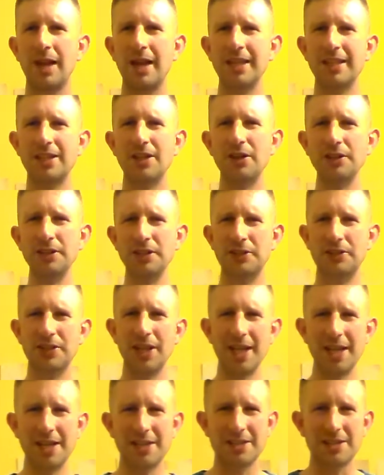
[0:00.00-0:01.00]
it kind of
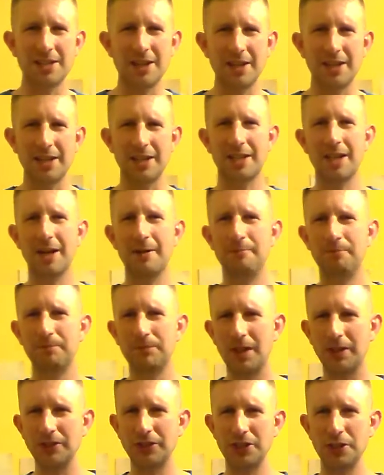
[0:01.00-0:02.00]
tastes like, I
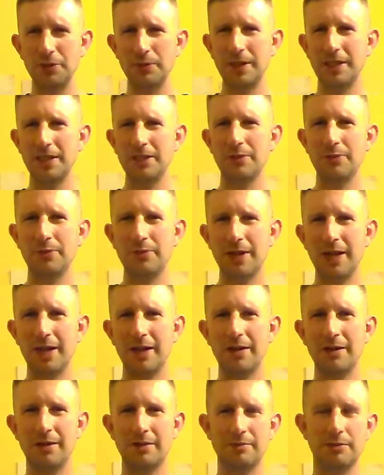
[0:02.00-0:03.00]
don't know whether you,
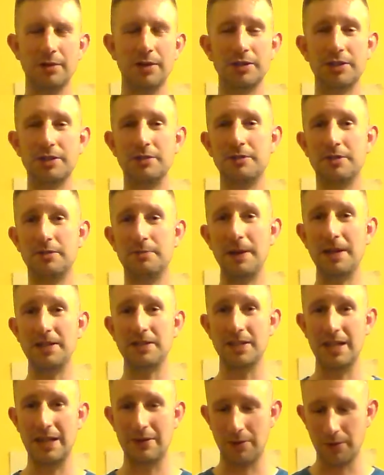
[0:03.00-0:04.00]
it
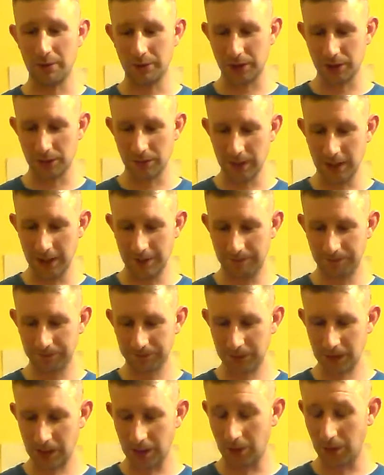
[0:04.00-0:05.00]
depends on how old you are.
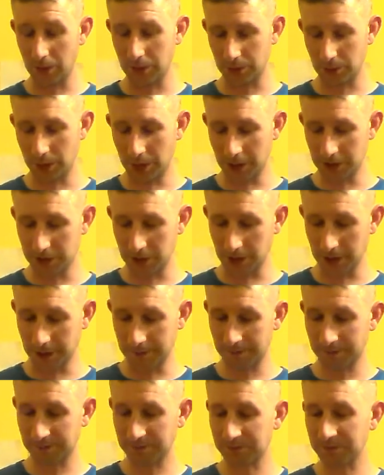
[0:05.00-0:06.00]

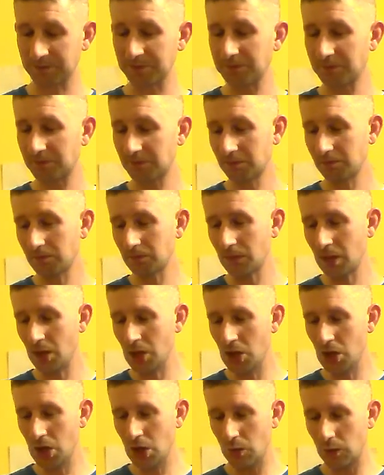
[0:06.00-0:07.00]
When
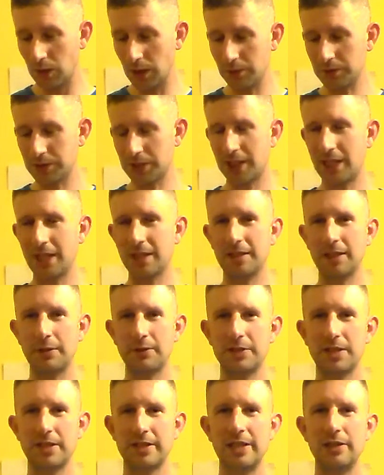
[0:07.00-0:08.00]
I was a kid,
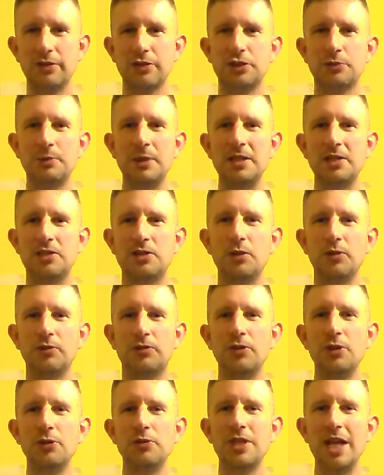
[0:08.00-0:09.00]
there was these little sweets
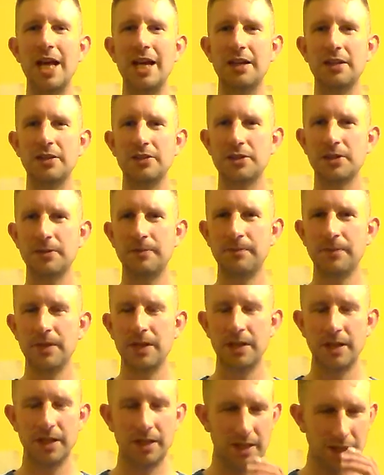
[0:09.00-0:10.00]
called Frutellas,
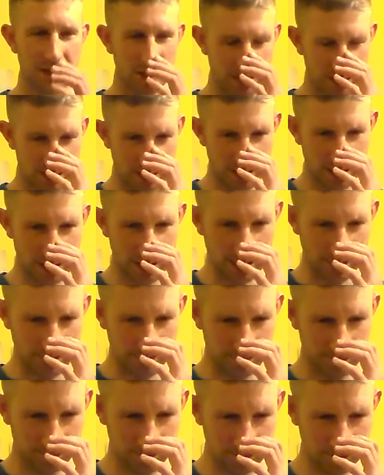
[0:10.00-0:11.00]

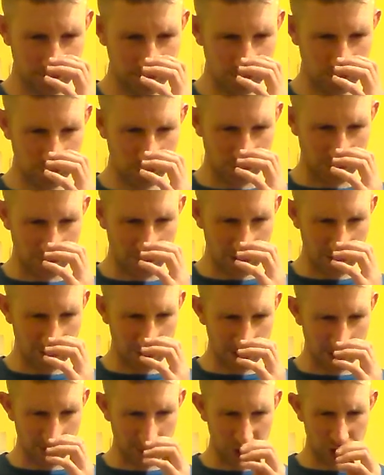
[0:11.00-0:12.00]
or
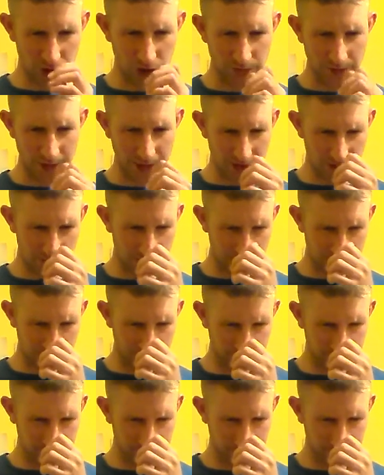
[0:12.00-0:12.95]
maybe they were Chew-Its.